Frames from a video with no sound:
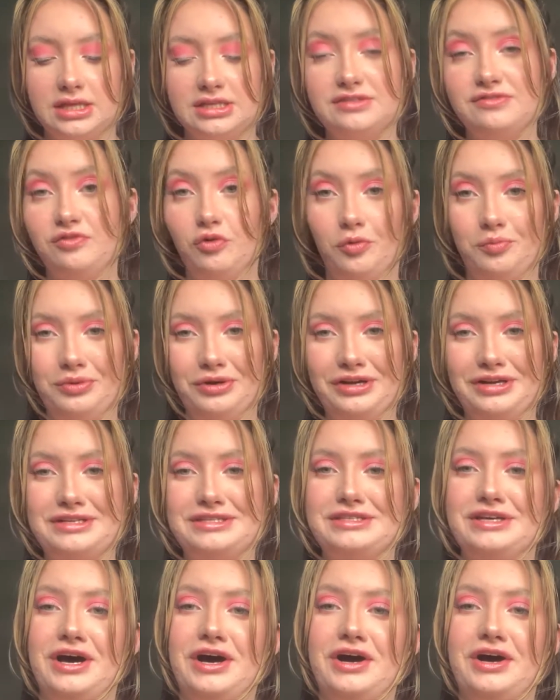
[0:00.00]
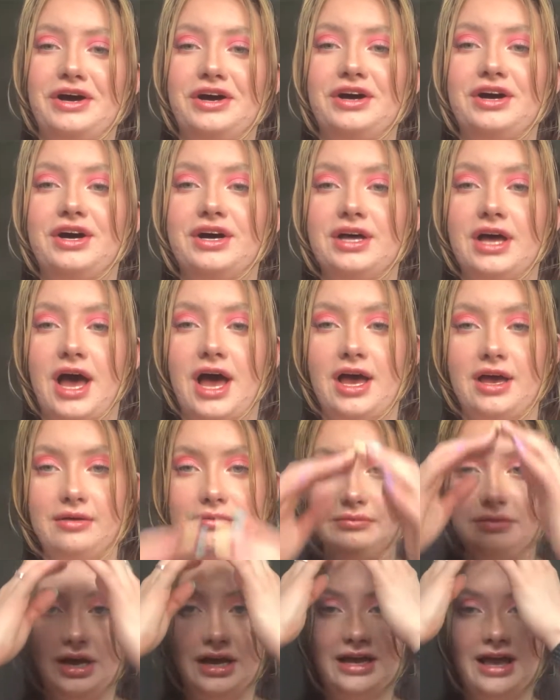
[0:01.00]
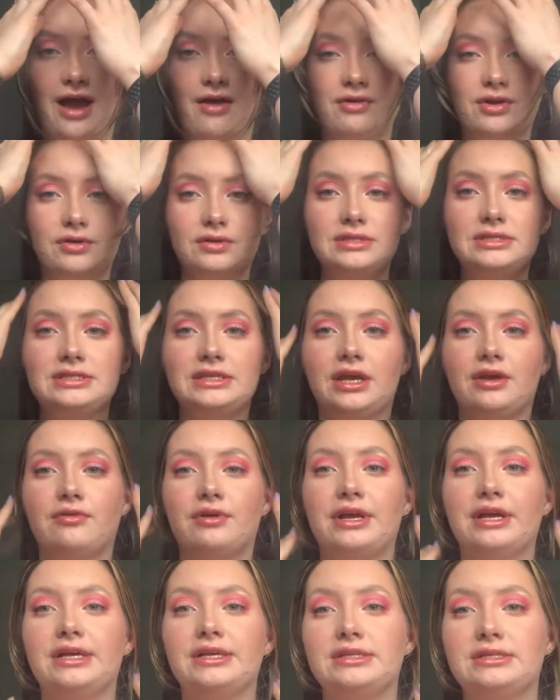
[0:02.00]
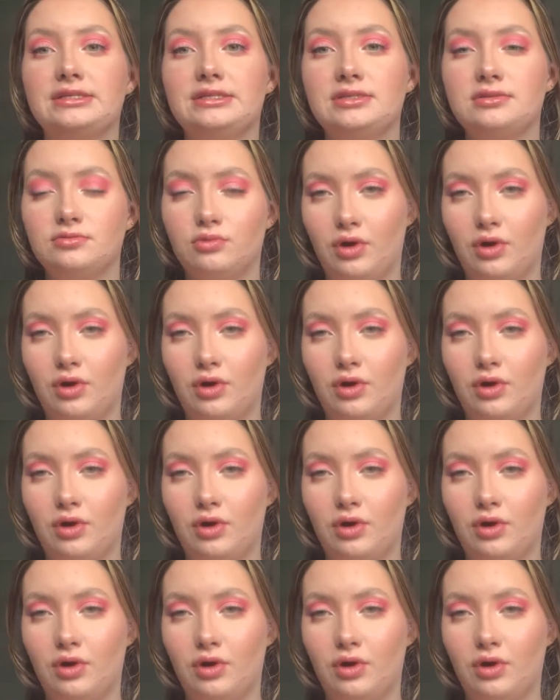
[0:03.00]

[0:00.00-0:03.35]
four books are a carry-on series.